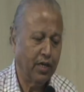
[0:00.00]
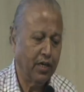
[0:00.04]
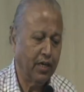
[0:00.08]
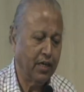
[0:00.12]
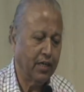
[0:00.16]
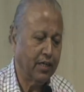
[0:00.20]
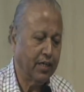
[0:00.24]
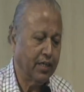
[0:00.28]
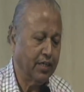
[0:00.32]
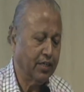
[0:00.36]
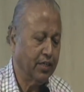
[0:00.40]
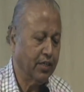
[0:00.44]

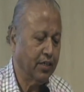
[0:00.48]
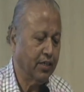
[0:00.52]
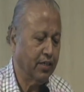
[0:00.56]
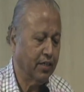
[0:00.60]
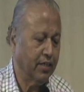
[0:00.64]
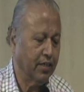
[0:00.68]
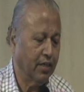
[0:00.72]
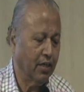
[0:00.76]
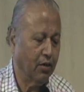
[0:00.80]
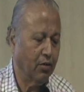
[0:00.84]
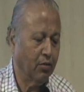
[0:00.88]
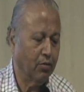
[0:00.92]
adulteration.
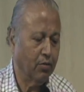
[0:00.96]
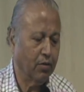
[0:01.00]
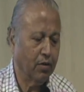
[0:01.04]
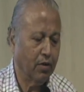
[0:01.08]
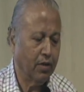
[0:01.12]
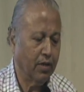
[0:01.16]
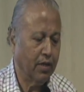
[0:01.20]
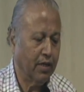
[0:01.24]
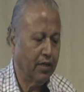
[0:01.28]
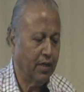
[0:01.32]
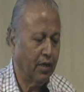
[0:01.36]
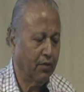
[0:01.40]
Now,
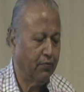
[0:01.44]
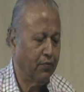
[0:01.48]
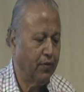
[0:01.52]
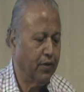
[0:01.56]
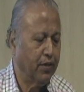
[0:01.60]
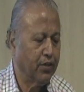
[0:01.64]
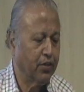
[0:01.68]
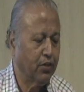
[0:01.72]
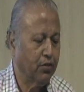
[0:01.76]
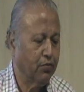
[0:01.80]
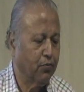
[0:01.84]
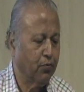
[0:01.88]
the
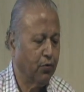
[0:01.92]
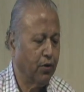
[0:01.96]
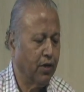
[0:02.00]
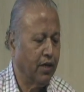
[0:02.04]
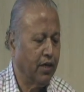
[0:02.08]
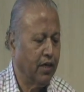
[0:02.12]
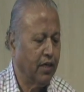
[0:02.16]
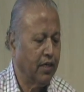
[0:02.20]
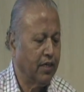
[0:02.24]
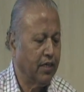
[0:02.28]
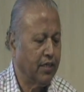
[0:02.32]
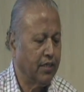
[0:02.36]
definition of food
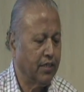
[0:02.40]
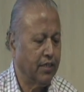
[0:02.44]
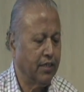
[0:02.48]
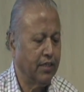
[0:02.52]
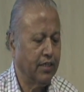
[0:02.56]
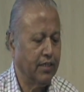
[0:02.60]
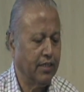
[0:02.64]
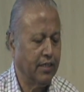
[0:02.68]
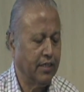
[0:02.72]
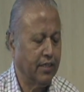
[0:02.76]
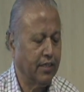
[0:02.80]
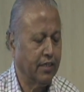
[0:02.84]
adulteration
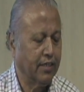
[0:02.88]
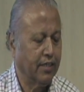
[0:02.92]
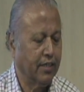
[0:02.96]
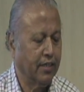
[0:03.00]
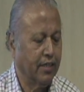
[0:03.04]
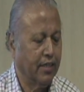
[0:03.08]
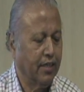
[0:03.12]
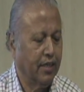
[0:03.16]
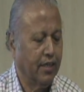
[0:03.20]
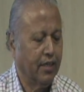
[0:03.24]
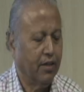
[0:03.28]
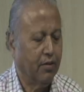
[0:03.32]
is
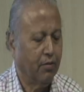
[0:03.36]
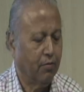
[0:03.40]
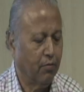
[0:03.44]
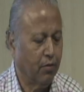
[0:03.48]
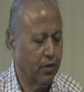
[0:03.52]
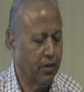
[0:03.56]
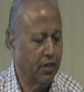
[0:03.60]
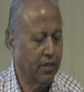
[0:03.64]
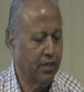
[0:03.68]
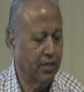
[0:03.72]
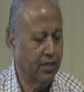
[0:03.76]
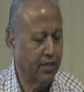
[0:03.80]

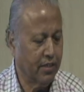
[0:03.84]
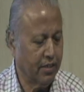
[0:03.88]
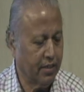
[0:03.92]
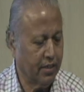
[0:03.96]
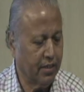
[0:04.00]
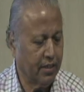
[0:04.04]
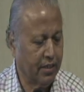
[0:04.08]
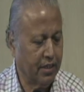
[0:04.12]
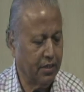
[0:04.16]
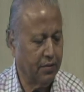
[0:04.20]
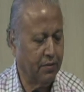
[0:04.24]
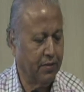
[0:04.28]
what is
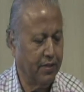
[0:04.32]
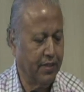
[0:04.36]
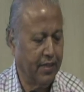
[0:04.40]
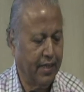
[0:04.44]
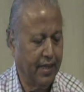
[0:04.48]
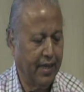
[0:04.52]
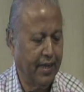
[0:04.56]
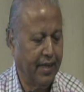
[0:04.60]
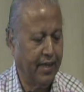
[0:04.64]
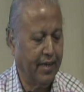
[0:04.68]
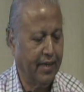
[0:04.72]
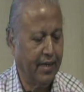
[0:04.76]
given
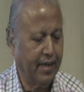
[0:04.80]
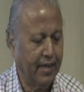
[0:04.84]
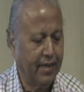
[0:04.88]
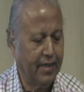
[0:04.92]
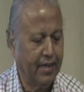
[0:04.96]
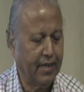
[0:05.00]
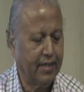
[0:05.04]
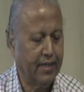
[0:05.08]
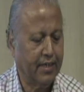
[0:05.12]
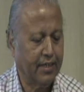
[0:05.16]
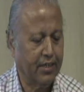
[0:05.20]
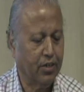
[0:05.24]
there.
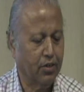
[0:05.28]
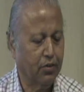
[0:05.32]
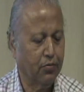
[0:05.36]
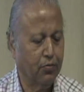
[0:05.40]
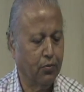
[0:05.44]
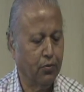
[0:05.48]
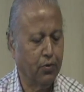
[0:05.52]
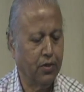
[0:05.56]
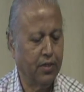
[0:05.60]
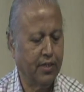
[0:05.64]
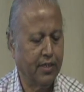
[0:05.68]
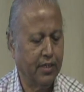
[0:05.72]
Adulteration of
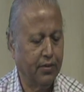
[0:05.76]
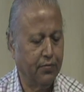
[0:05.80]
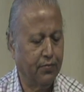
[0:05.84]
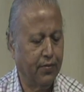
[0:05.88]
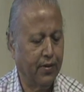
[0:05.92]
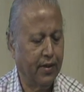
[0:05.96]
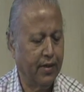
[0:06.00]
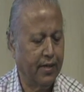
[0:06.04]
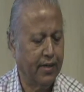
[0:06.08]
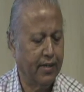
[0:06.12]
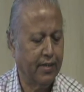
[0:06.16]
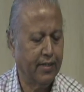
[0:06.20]
food is
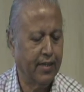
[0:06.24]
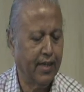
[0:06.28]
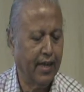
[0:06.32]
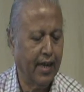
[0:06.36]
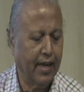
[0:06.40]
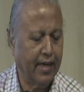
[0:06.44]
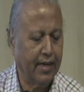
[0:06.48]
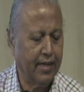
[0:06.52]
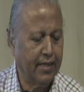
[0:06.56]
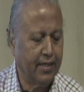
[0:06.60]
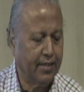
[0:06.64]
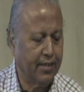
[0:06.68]
defined as the
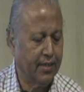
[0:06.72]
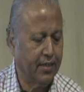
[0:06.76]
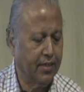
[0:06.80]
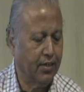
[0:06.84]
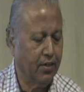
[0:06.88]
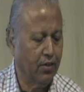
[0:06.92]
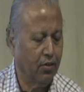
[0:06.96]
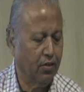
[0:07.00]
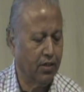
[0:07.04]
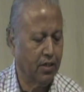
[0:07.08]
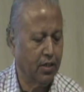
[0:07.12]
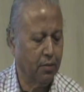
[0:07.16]

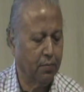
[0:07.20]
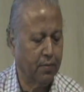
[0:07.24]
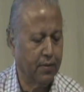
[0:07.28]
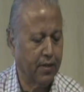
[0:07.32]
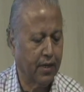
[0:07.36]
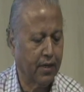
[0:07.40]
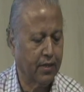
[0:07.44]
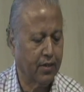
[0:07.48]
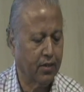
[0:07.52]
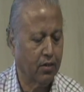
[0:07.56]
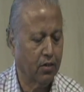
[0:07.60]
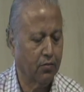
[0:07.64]
addition or
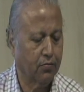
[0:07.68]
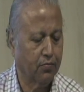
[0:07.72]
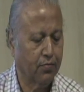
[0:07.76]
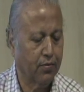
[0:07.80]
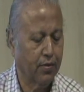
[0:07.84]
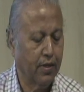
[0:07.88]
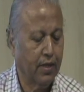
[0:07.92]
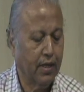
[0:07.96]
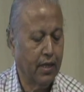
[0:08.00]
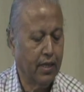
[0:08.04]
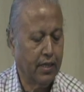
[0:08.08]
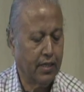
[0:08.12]
subtraction of
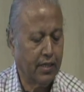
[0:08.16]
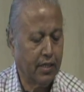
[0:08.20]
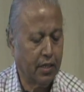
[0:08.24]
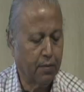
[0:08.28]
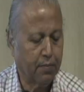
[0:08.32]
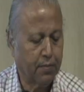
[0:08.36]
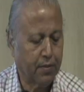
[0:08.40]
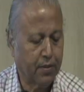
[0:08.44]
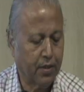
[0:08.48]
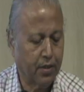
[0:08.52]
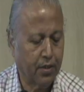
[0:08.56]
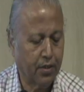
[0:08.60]

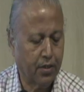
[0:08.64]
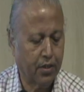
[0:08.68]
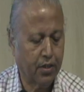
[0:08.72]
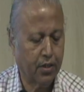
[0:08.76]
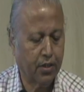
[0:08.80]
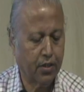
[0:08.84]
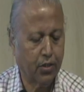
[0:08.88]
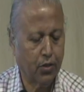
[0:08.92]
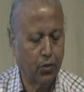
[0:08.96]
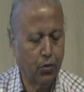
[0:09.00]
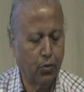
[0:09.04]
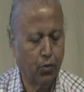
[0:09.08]
substance
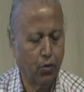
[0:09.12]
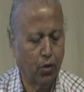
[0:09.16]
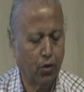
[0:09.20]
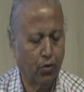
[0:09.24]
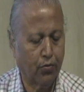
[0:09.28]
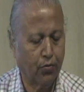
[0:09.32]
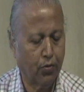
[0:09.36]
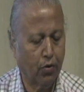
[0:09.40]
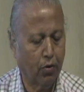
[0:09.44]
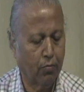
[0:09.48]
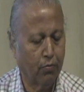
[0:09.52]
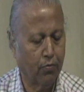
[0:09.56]
to or
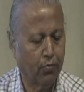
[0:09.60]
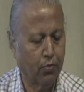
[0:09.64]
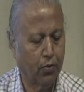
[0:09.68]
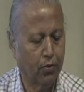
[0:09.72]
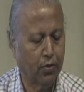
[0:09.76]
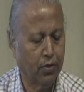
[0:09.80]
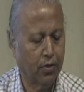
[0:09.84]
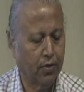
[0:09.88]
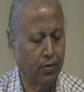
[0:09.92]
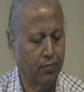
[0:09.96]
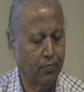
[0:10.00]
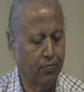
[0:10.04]
from
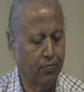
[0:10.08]
food